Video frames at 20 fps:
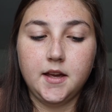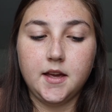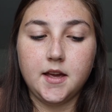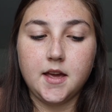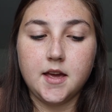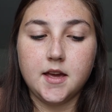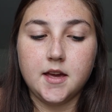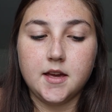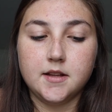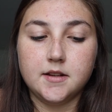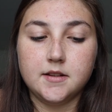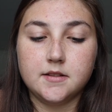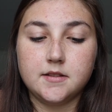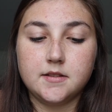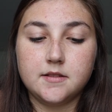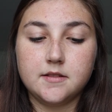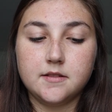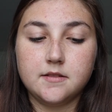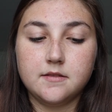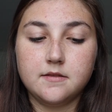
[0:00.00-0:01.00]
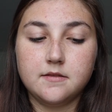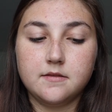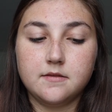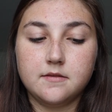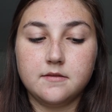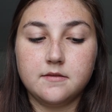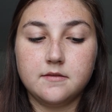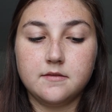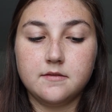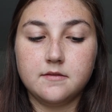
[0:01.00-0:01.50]
and
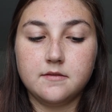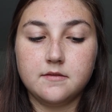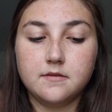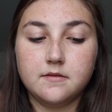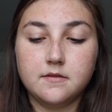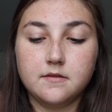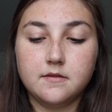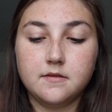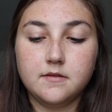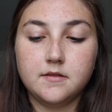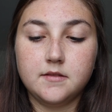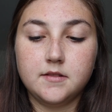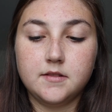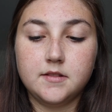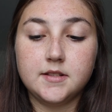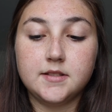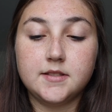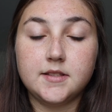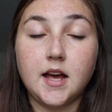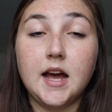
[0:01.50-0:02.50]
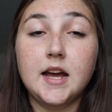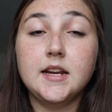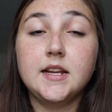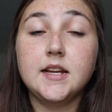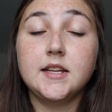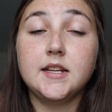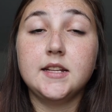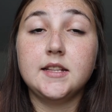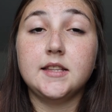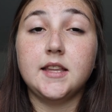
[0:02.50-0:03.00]

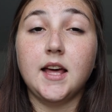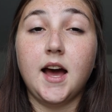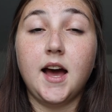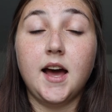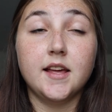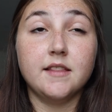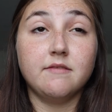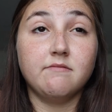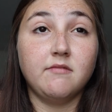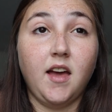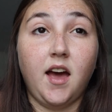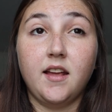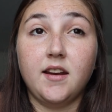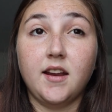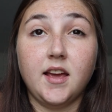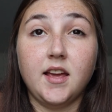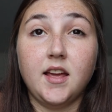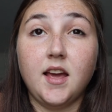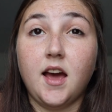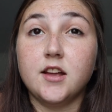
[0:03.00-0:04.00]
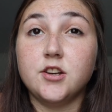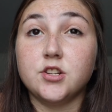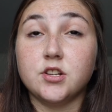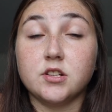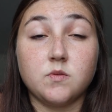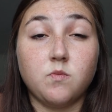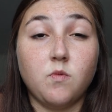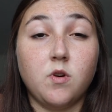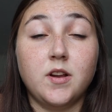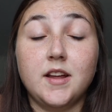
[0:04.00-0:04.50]
decided that night I
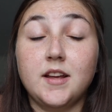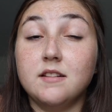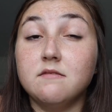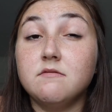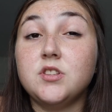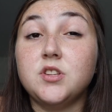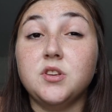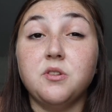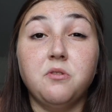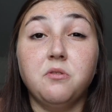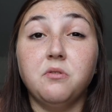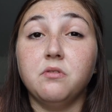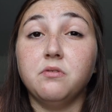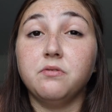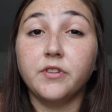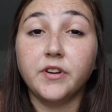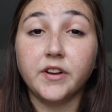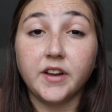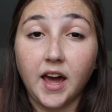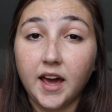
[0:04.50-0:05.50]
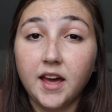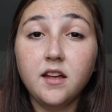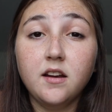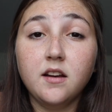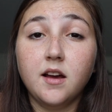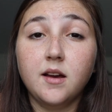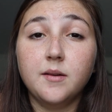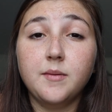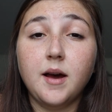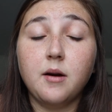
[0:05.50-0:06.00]
just wanted to
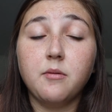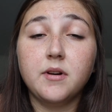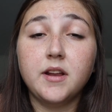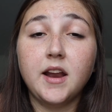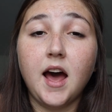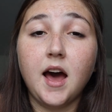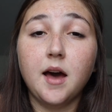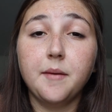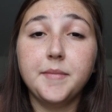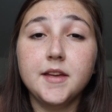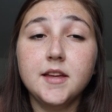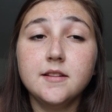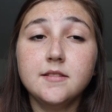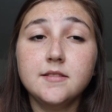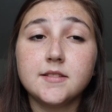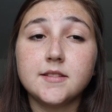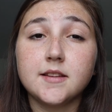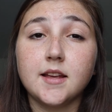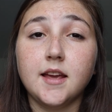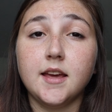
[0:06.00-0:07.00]
forget about what happened